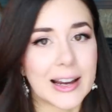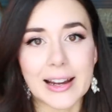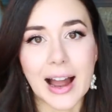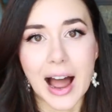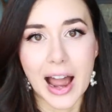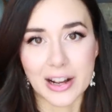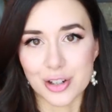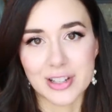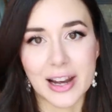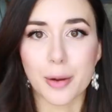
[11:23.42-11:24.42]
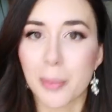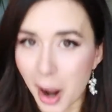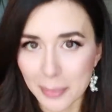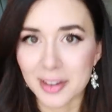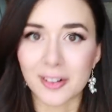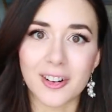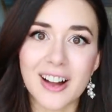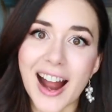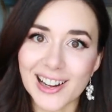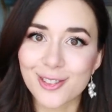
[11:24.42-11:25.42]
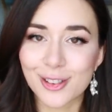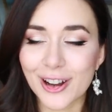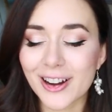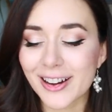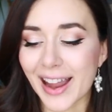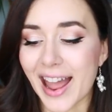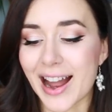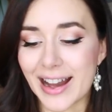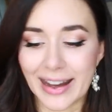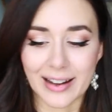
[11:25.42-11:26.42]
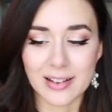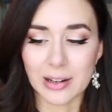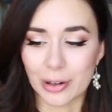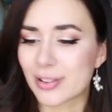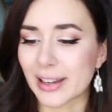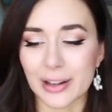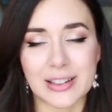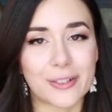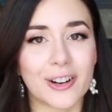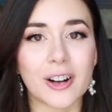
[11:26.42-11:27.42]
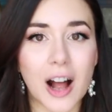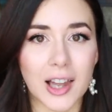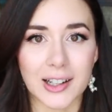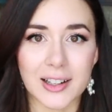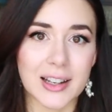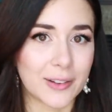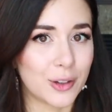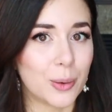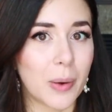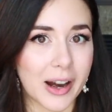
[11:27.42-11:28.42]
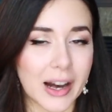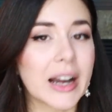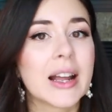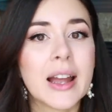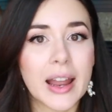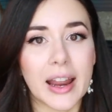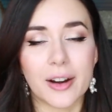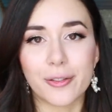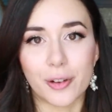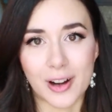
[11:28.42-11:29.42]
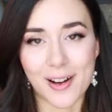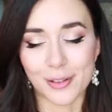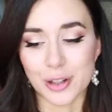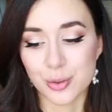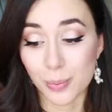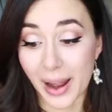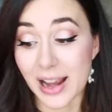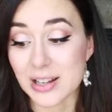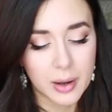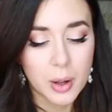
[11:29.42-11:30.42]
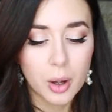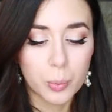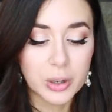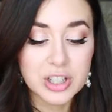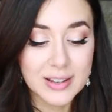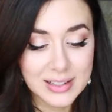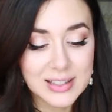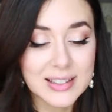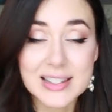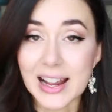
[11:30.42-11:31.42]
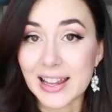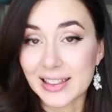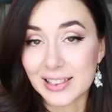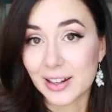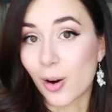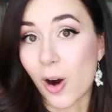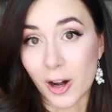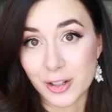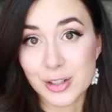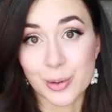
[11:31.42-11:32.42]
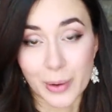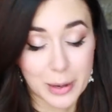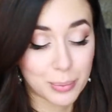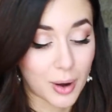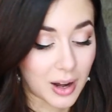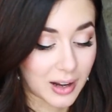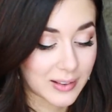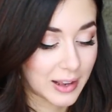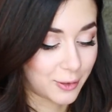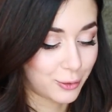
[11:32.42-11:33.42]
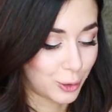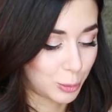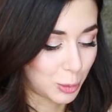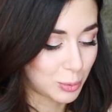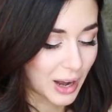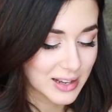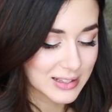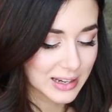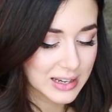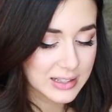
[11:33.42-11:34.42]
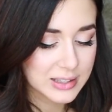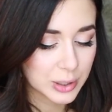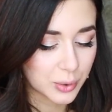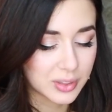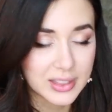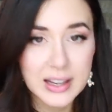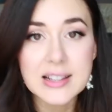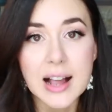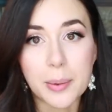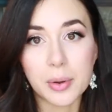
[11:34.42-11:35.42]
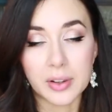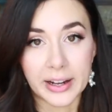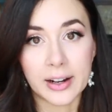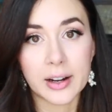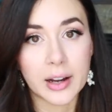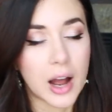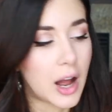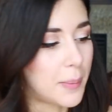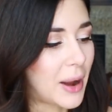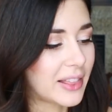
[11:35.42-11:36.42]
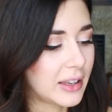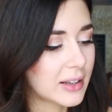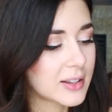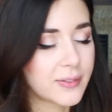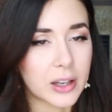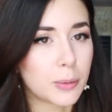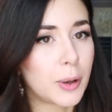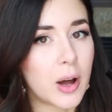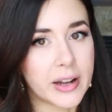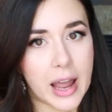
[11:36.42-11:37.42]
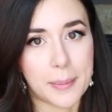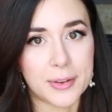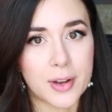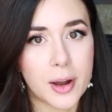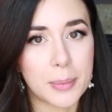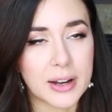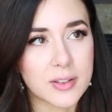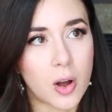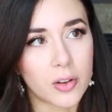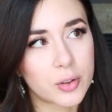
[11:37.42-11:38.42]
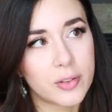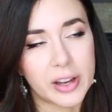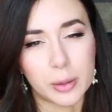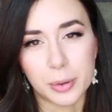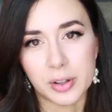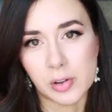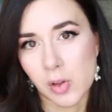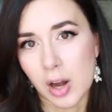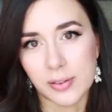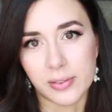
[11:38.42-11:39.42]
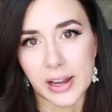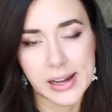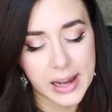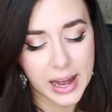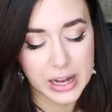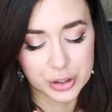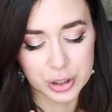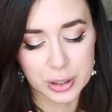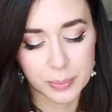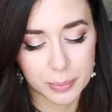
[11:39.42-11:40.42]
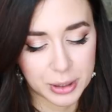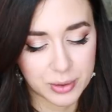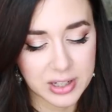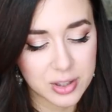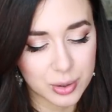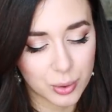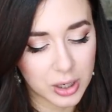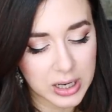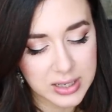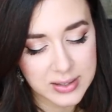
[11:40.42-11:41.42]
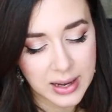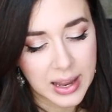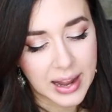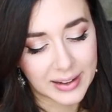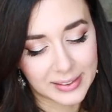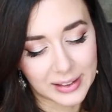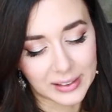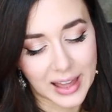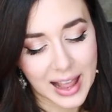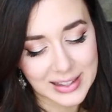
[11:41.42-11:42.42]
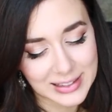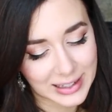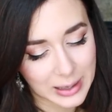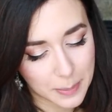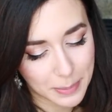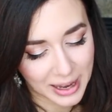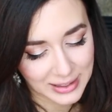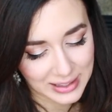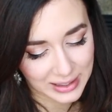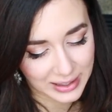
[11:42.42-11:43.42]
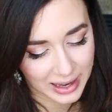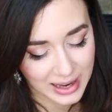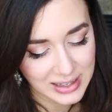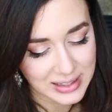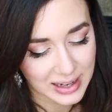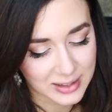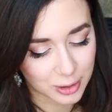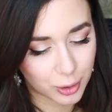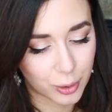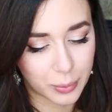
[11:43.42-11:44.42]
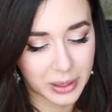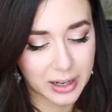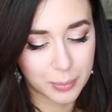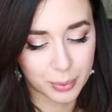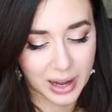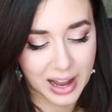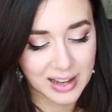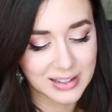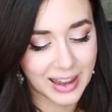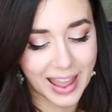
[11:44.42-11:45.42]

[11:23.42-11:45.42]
like, I just ate a popsicle kind of look and it looks like a different color than if you wear it in a full coverage way. Which isn't to say that there aren't great products at affordable prices. So this I will link, um, I think it's available on Amazon, but it's also available in a lot of like Asian beauty stores. It's the Lasting Painting Kit. It's a Korean brand